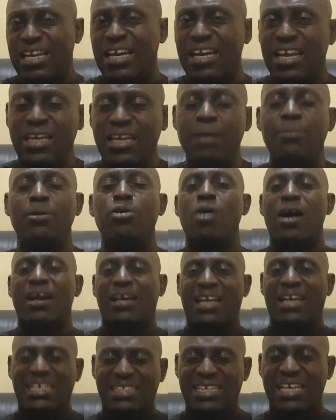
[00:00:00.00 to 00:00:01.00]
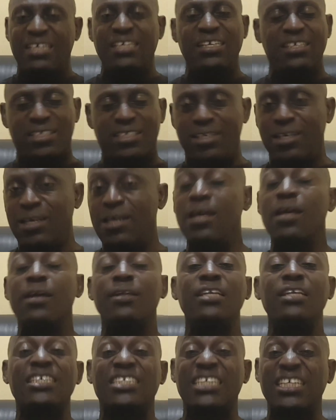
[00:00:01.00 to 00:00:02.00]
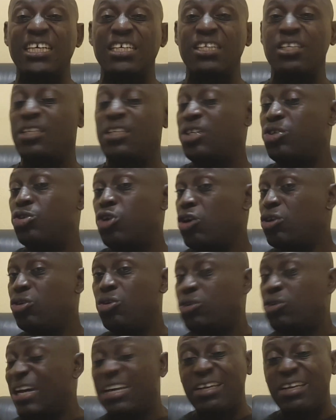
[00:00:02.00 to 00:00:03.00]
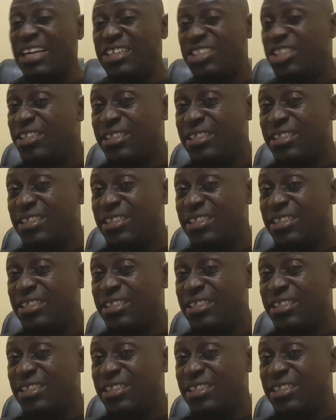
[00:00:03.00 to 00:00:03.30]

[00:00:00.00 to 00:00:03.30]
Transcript: laying. Let me go and relax and eat. The chicken, you can't cheat